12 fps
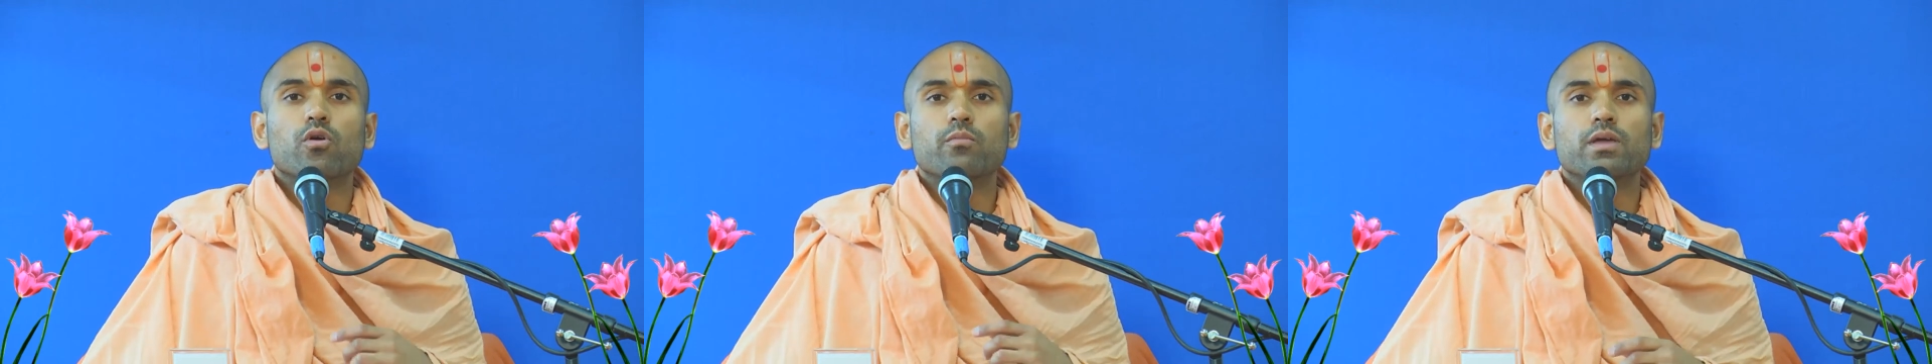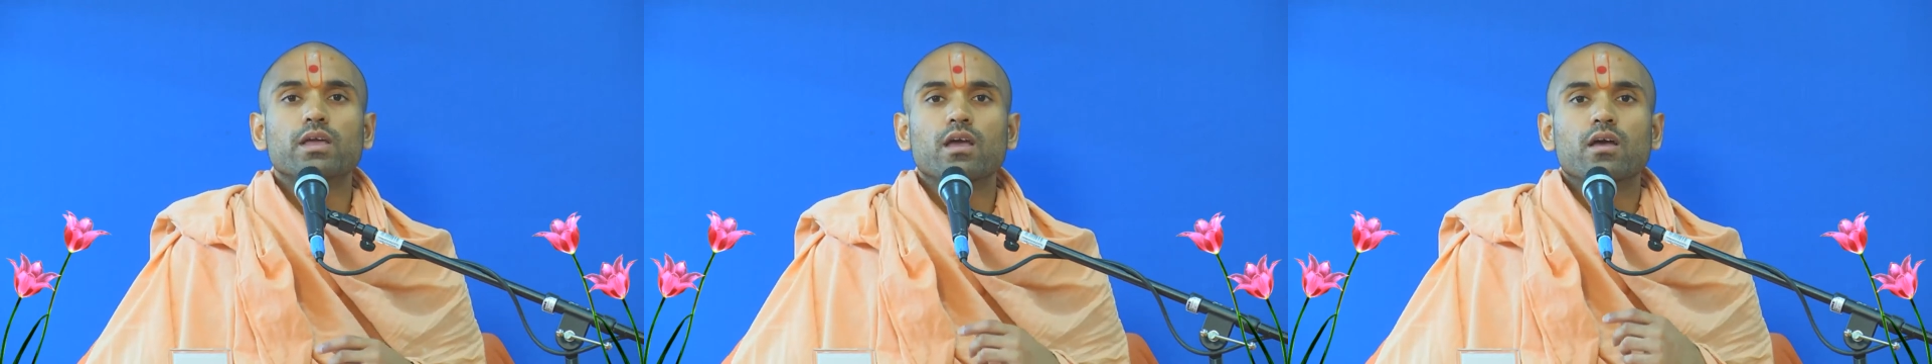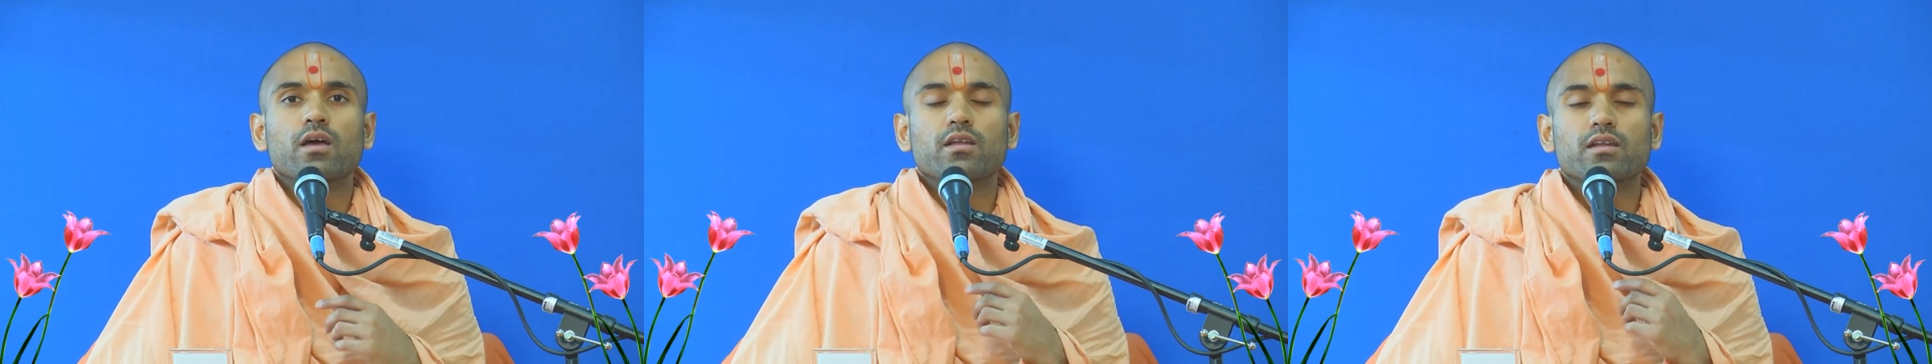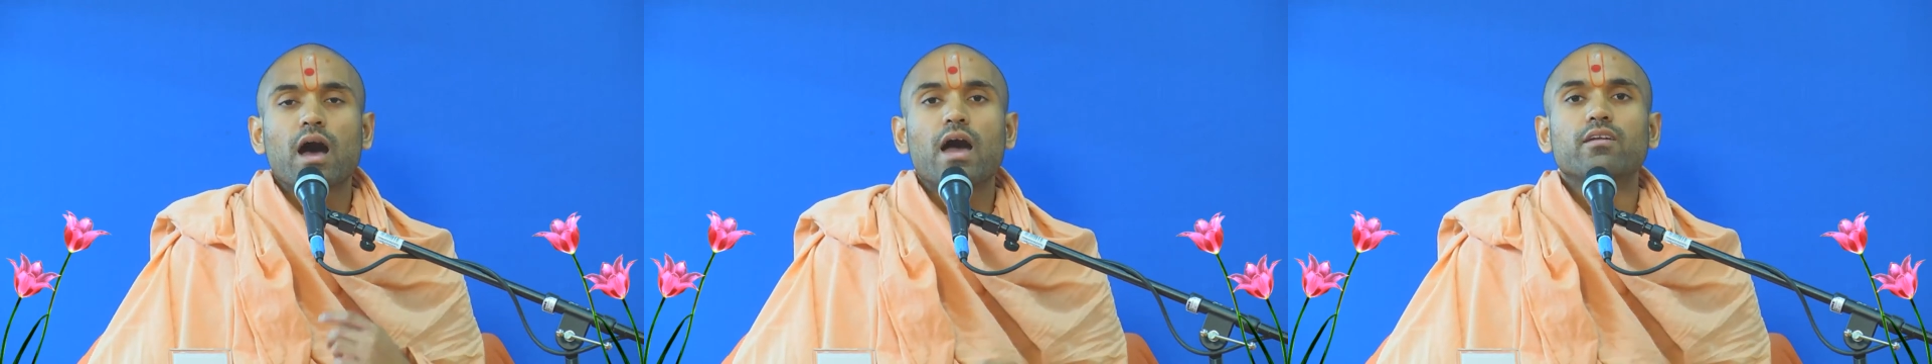
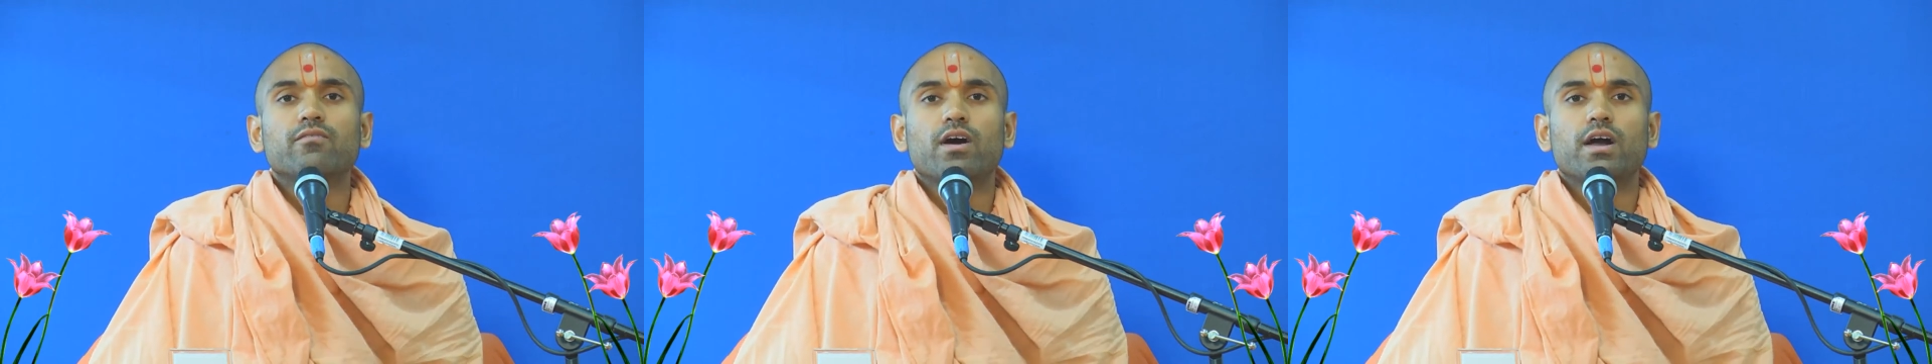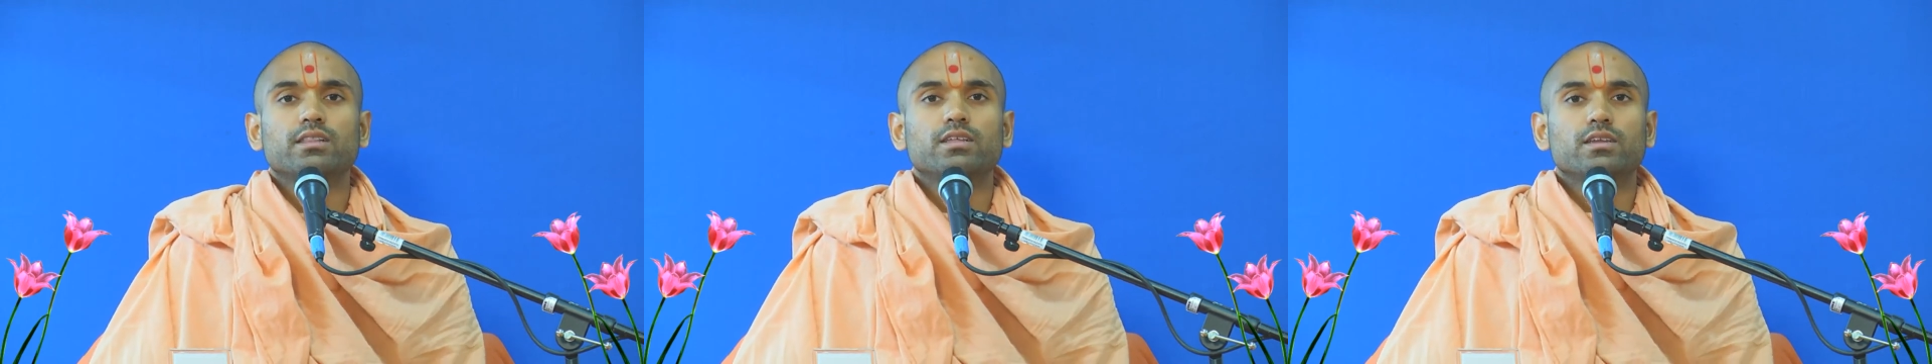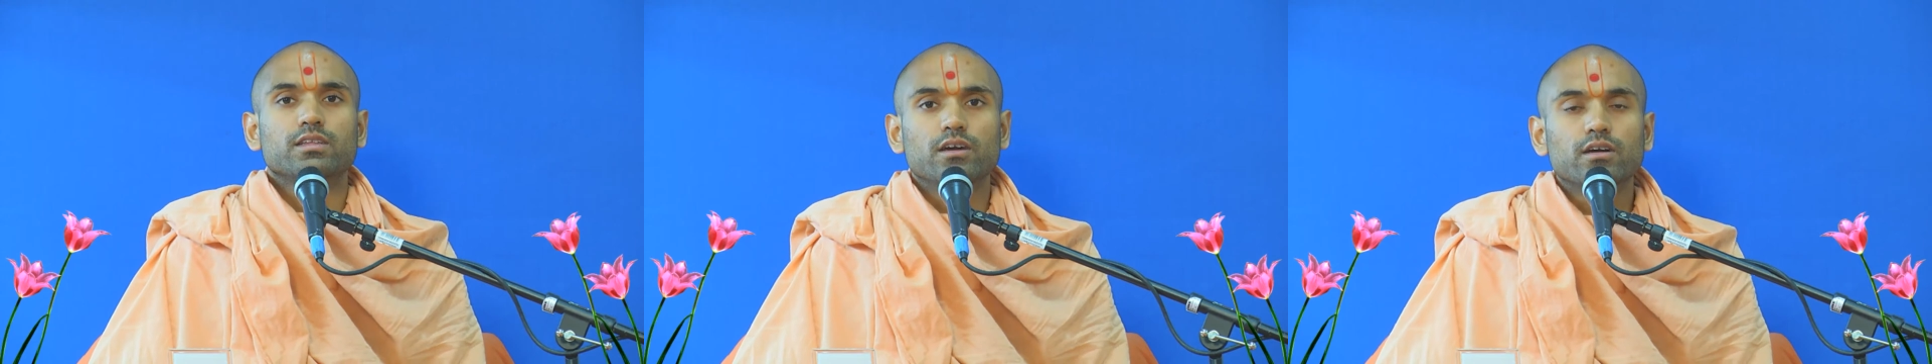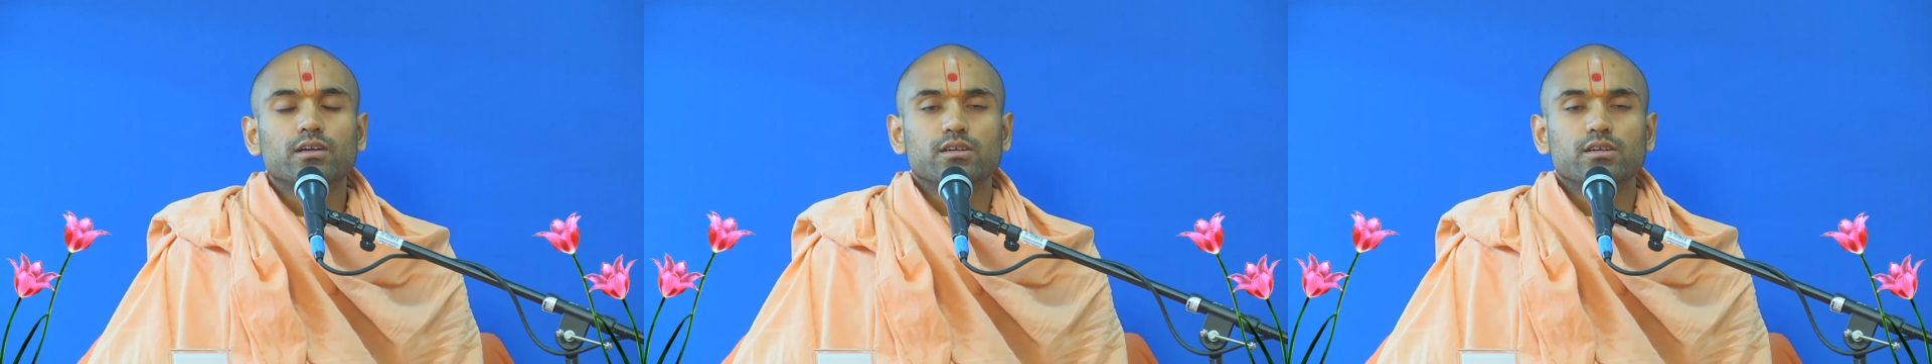non-violent yagnas,